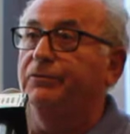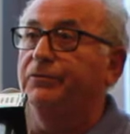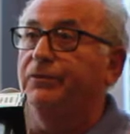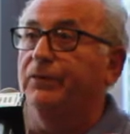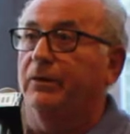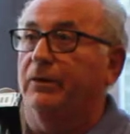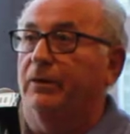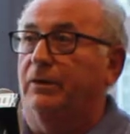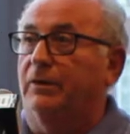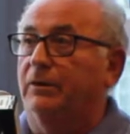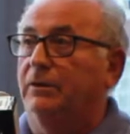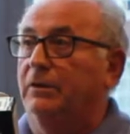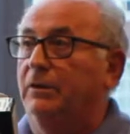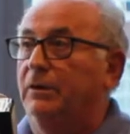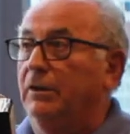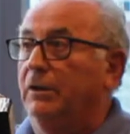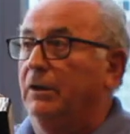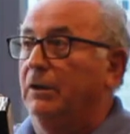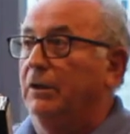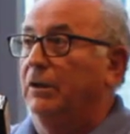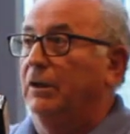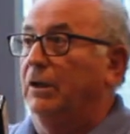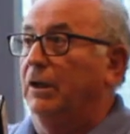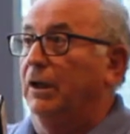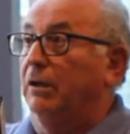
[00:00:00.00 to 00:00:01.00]
for
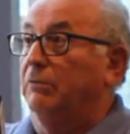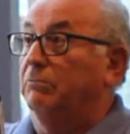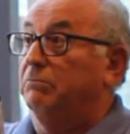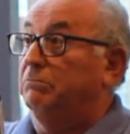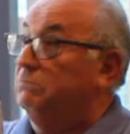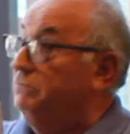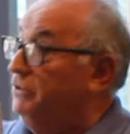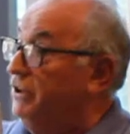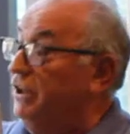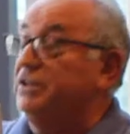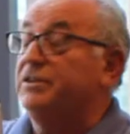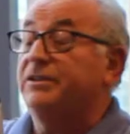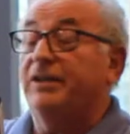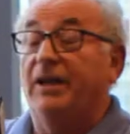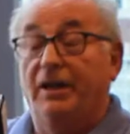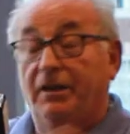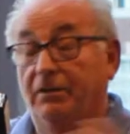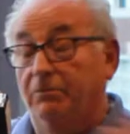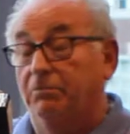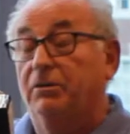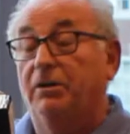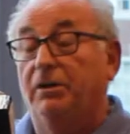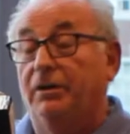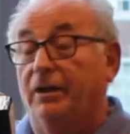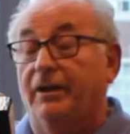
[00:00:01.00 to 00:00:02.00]
since I
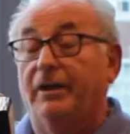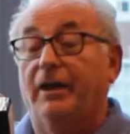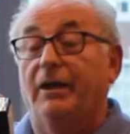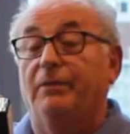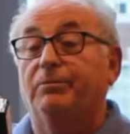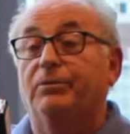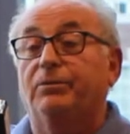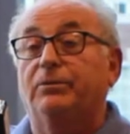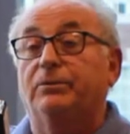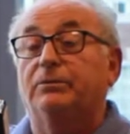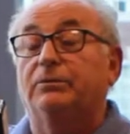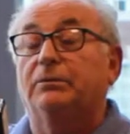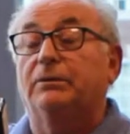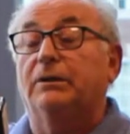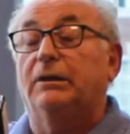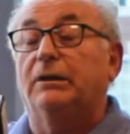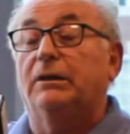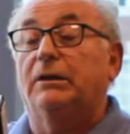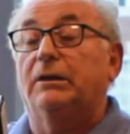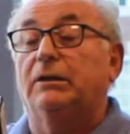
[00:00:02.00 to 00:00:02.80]
really came to